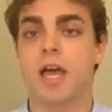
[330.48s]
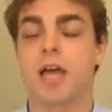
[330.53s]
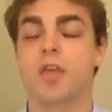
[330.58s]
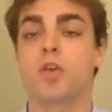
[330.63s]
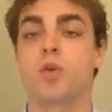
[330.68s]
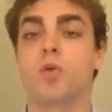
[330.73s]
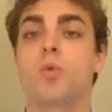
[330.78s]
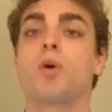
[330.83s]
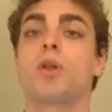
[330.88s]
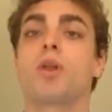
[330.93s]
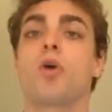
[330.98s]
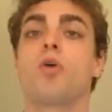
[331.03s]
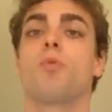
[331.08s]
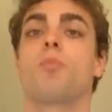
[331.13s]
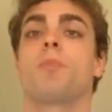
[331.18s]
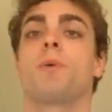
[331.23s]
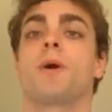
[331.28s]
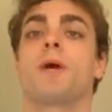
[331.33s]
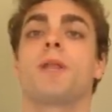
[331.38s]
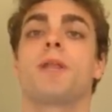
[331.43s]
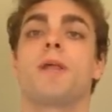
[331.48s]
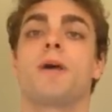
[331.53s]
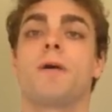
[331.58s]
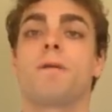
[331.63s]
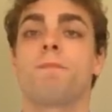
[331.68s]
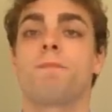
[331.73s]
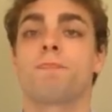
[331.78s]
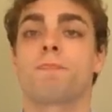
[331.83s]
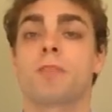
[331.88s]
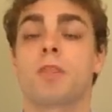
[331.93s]
you wanna
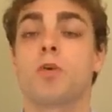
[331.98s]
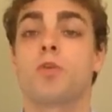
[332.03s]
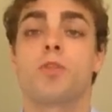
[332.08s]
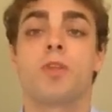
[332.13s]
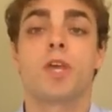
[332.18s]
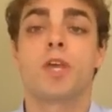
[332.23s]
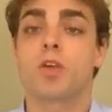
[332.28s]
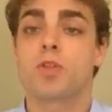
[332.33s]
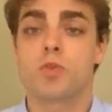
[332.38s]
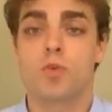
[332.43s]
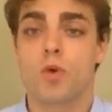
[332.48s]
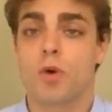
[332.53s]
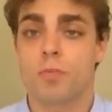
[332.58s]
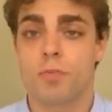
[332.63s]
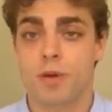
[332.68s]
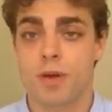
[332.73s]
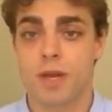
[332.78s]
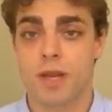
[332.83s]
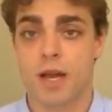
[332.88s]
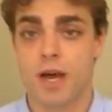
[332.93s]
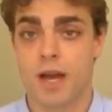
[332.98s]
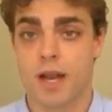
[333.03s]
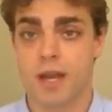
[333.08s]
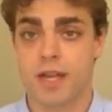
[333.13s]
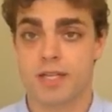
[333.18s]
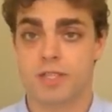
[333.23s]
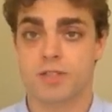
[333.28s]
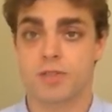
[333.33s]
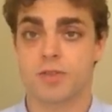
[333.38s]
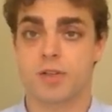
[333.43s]
open, you think to open a
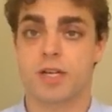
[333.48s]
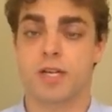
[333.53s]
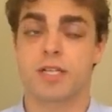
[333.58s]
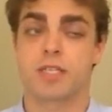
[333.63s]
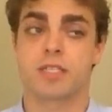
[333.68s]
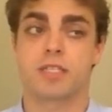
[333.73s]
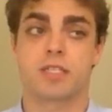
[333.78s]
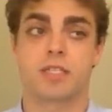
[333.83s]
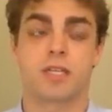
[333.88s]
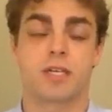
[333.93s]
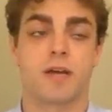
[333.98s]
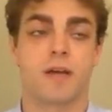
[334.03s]
restaurant,